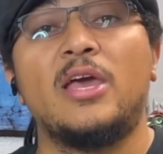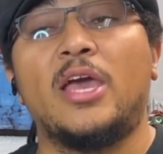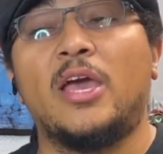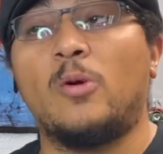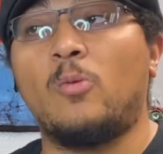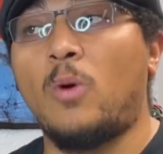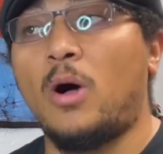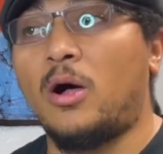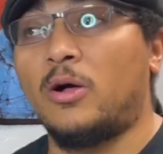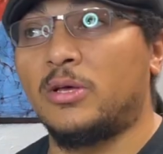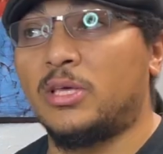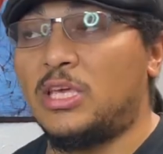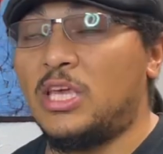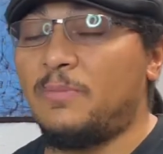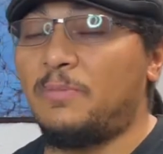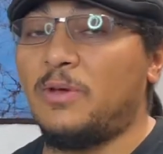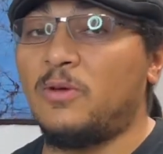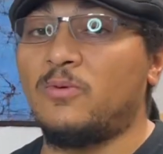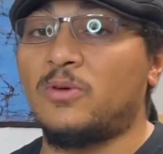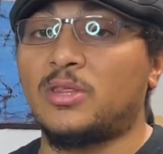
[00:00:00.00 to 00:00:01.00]
And while
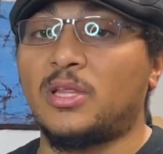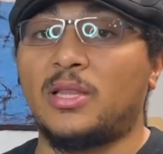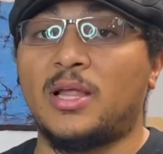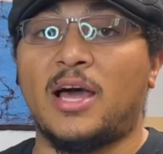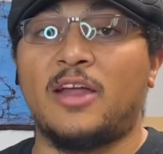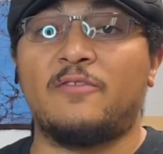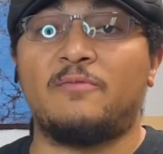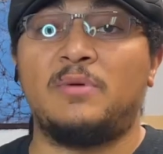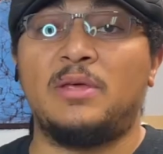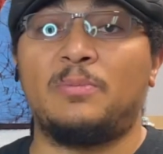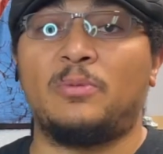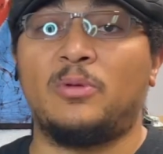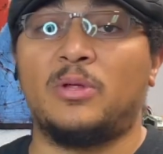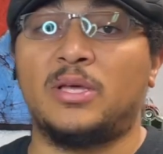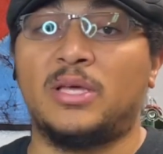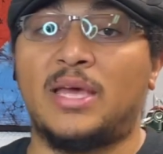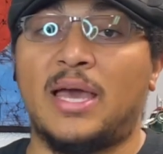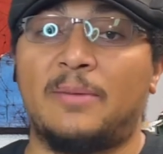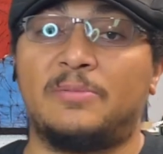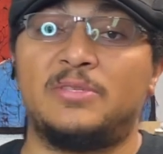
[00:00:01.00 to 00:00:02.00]
keeping with a lot of people
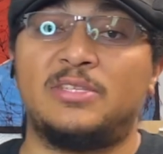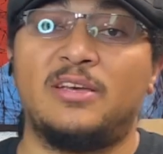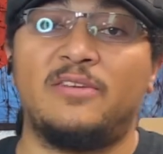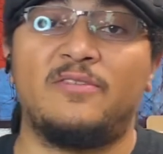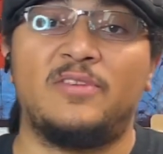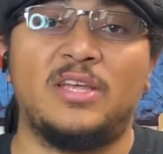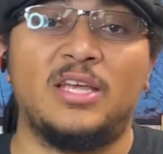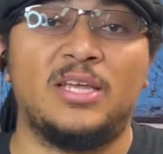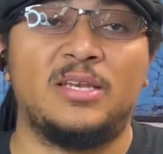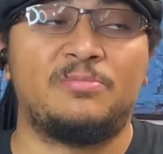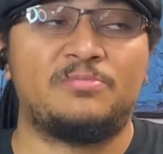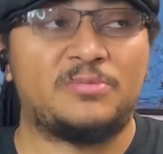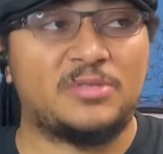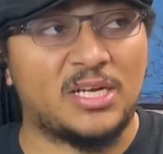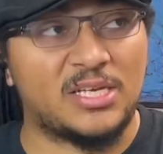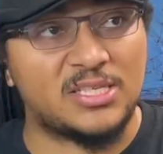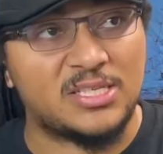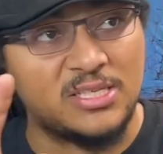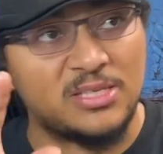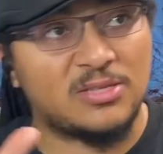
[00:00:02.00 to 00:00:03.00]
in captivity
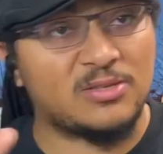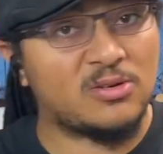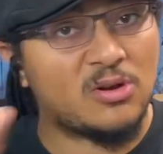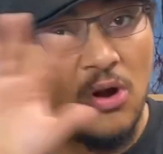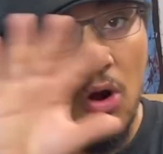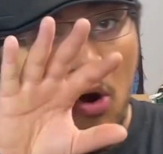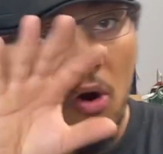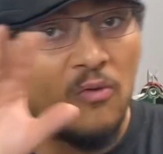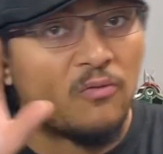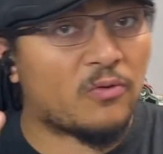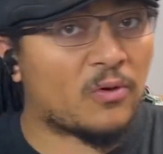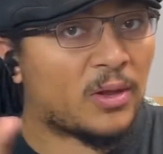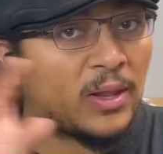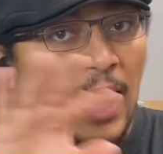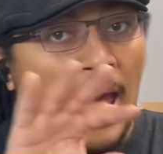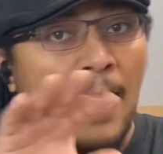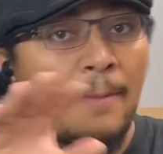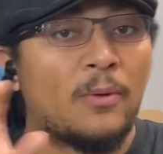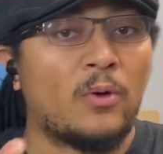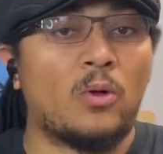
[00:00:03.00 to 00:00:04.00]
doesn't
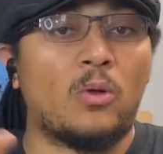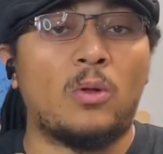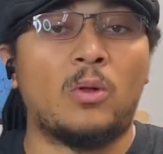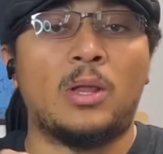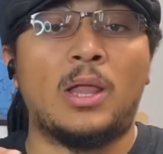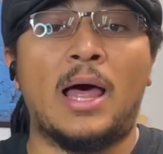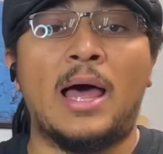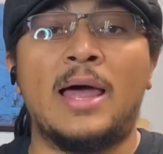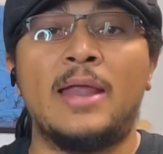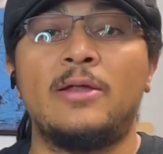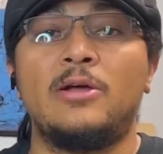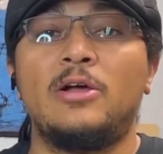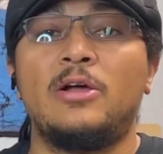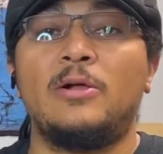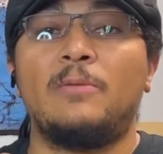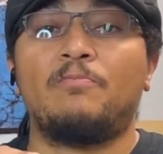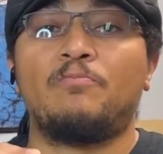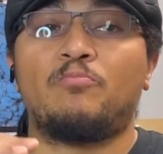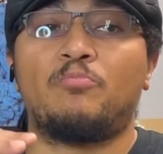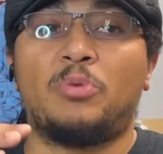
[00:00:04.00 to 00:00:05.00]
overlap a whole lot,
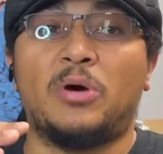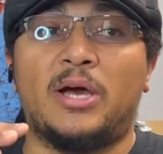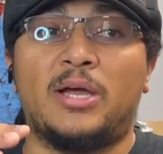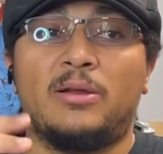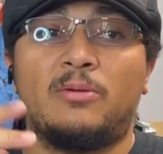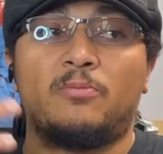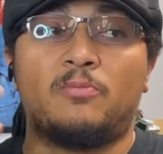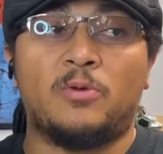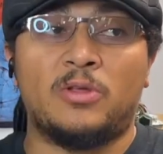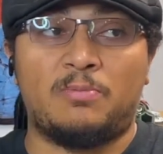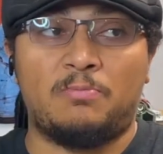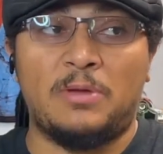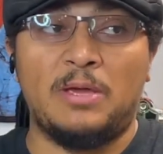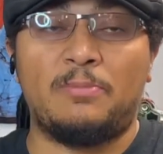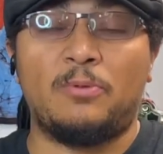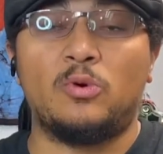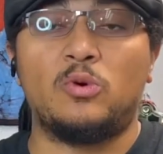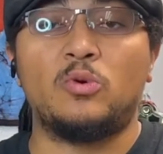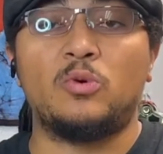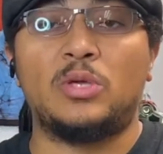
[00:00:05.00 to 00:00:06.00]
but with
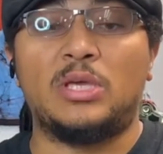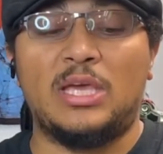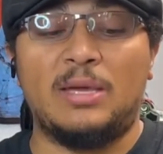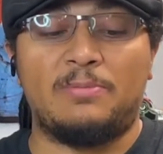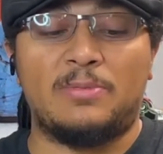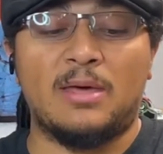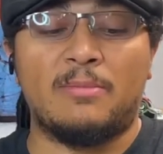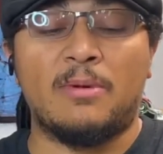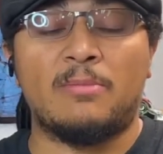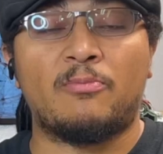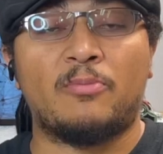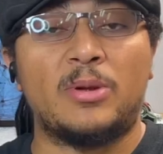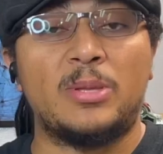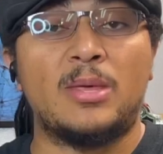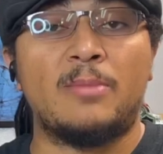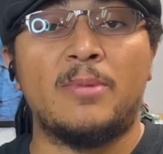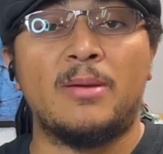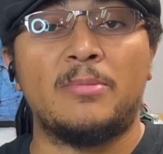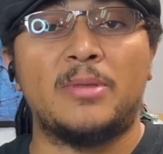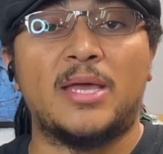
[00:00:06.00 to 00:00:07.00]
people who keep them and breed
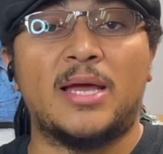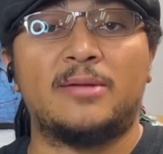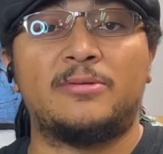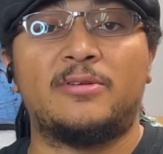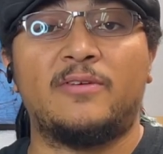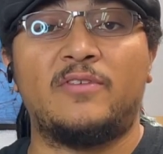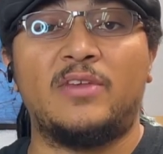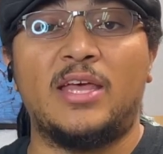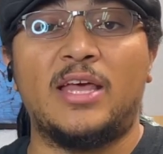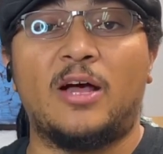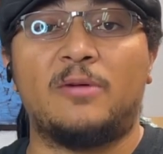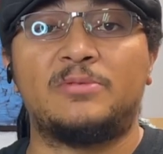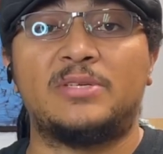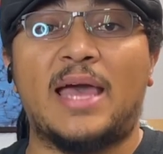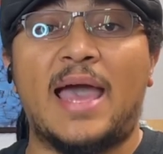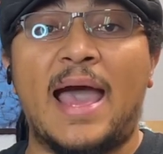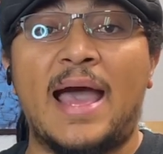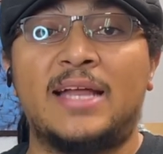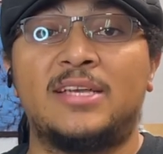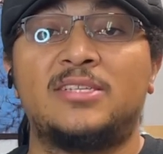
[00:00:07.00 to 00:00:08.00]
them in captivity helps
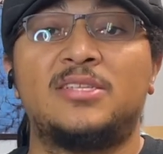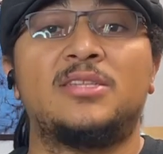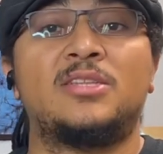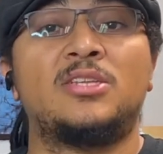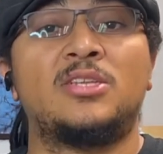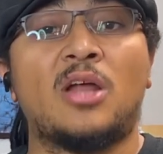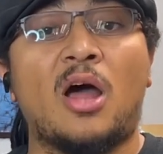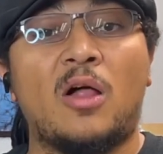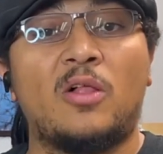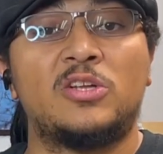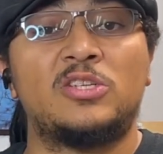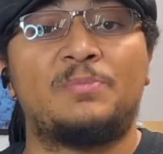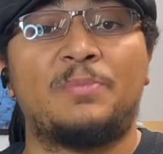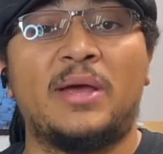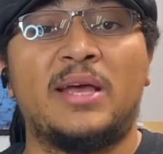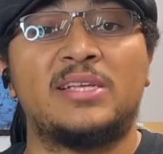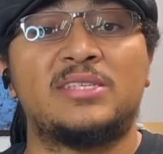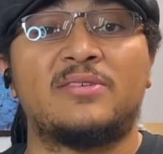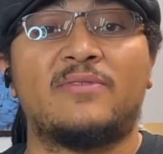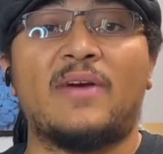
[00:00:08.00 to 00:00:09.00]
add to the knowledge
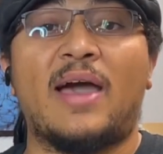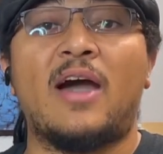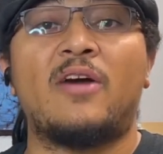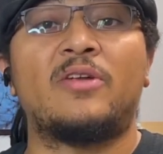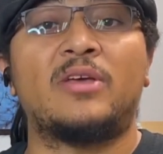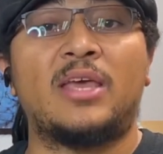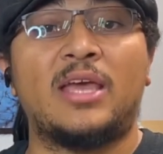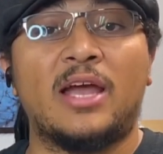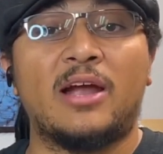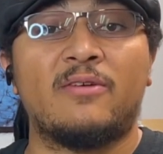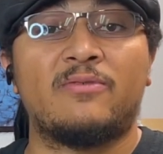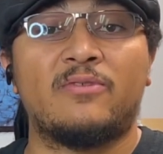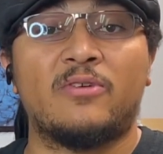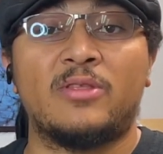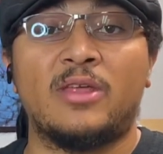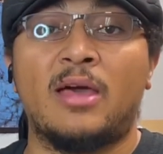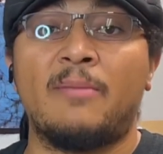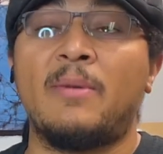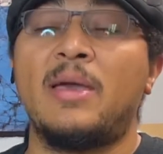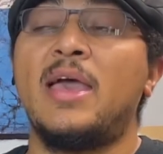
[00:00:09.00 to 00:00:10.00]
base of how to care for
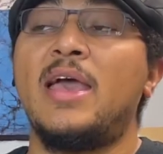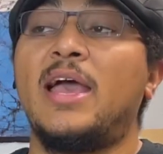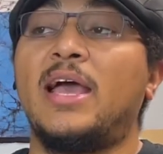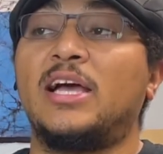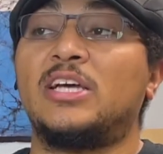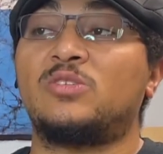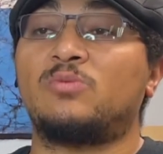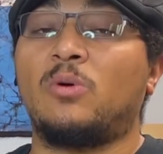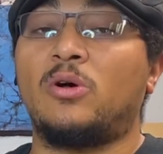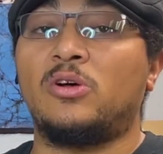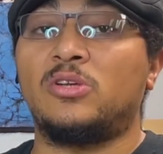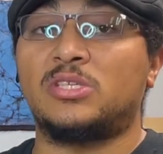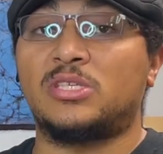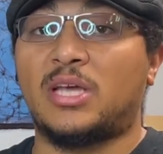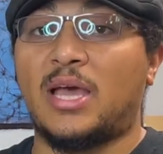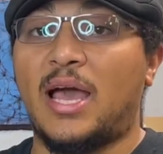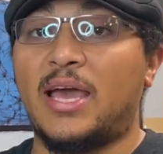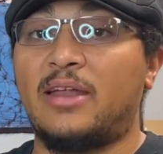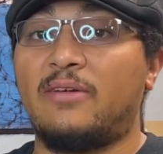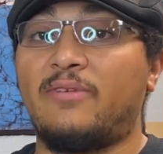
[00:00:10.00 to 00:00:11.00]
them, as well as
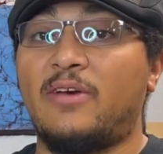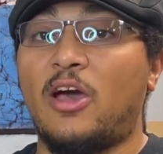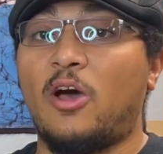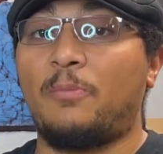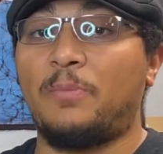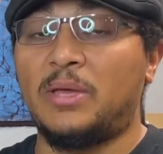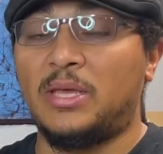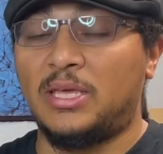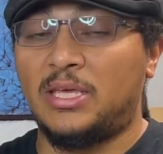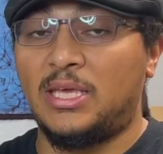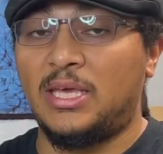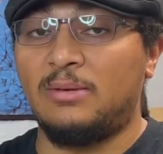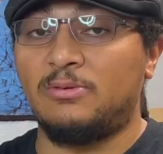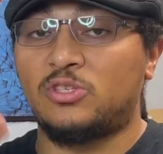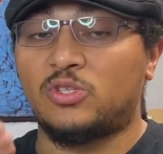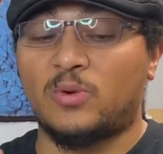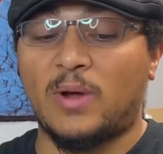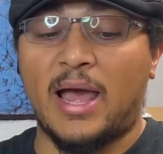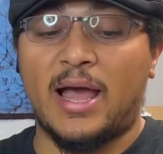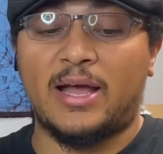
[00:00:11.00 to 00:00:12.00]
kind of helping keep
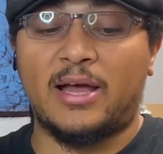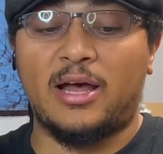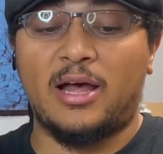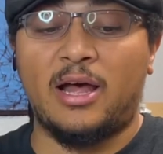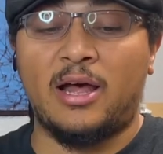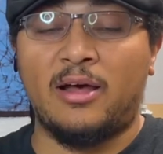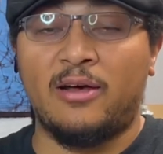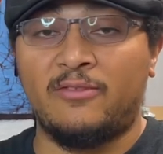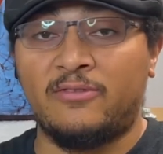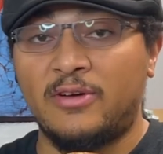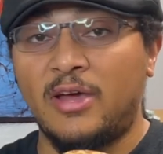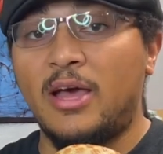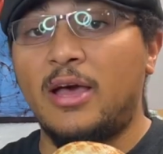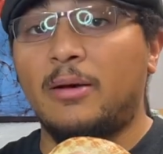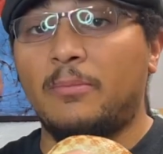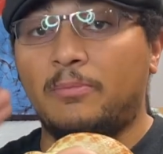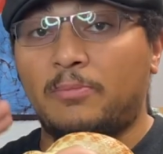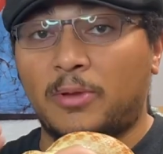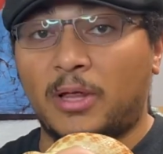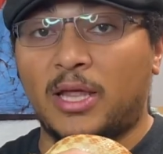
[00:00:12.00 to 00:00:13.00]
track of
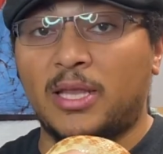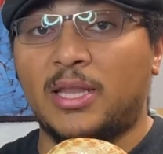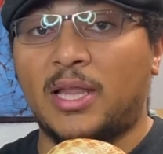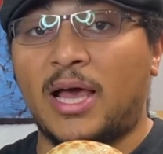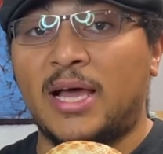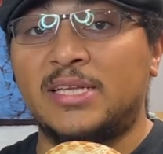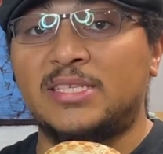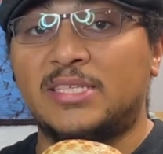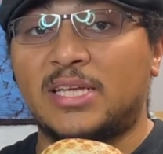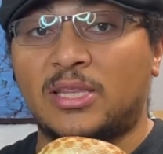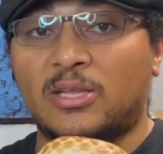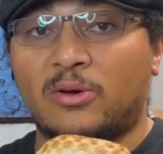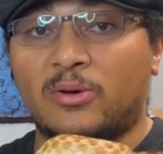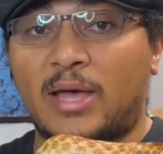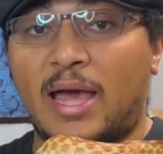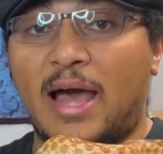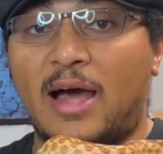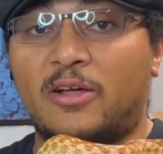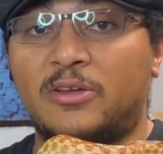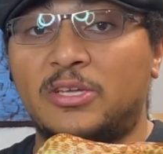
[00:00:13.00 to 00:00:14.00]
bloodlines and
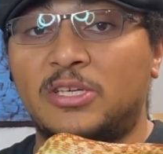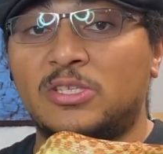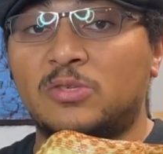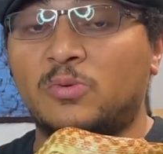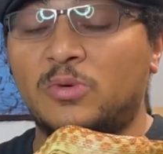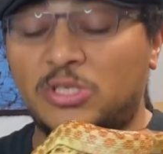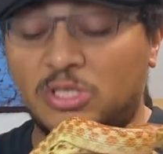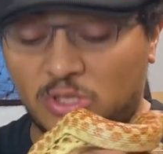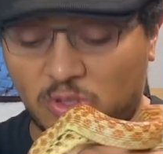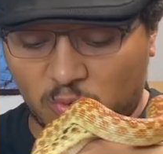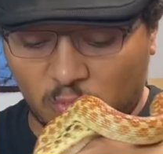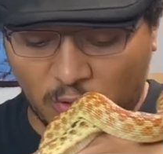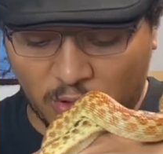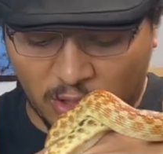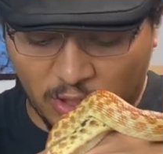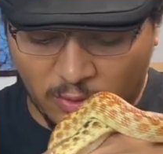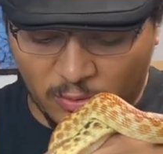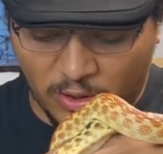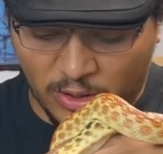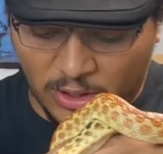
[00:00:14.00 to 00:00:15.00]
localities, which is
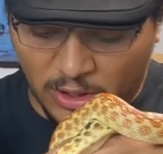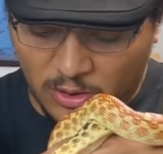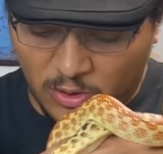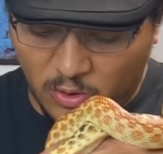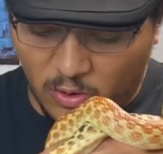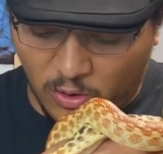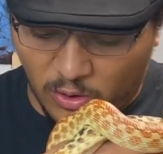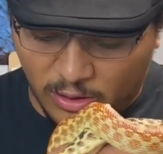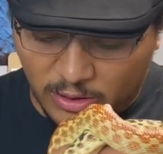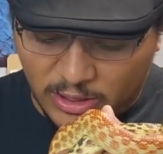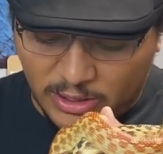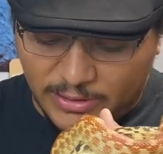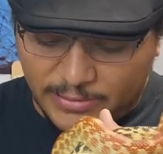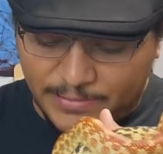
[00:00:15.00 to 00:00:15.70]
really, really cool.